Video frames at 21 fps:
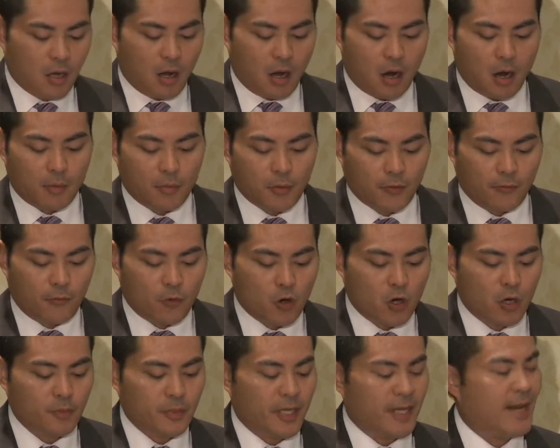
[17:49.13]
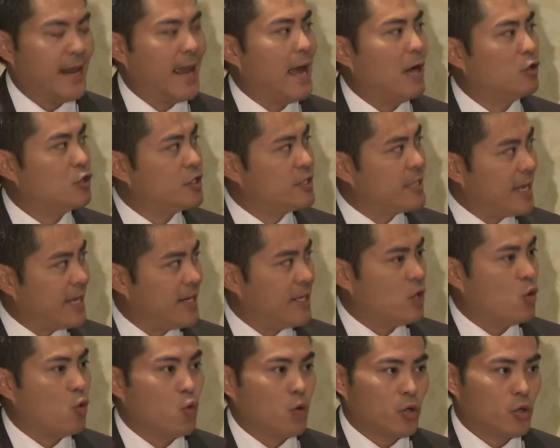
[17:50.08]
are performed and how standing
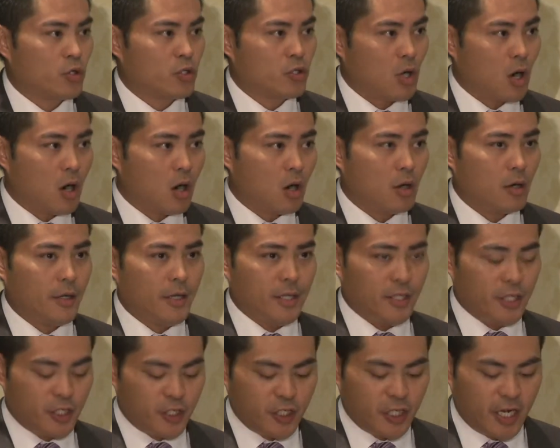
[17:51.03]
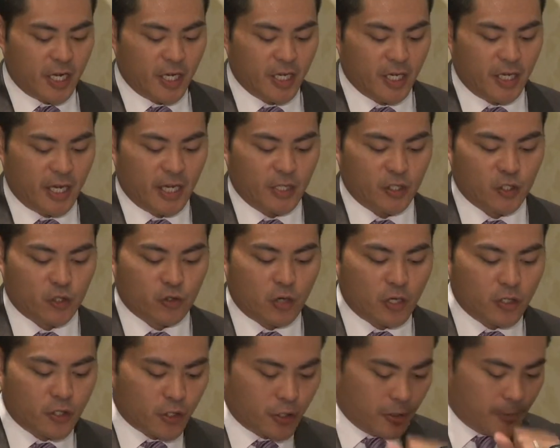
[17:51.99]
orders are initiated and
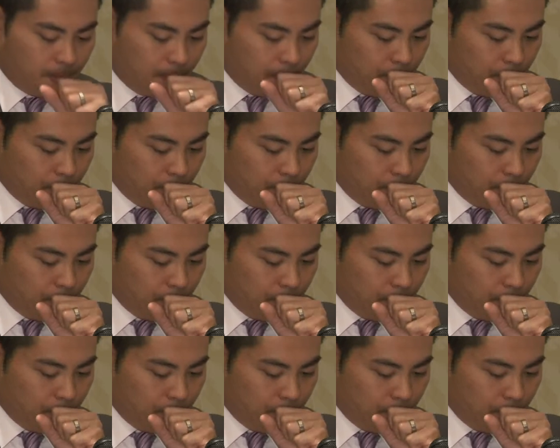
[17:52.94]
structured.